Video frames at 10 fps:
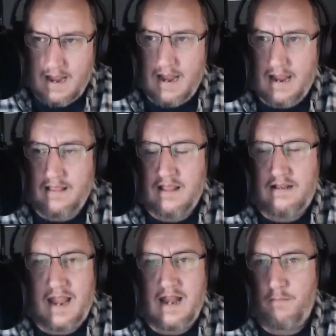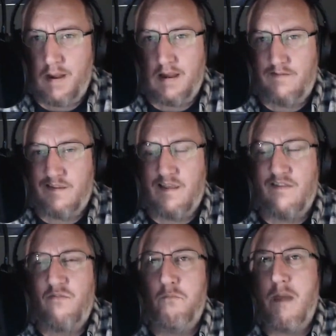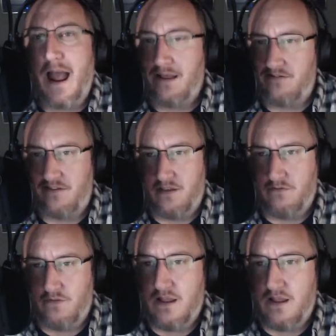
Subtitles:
And the database is massive.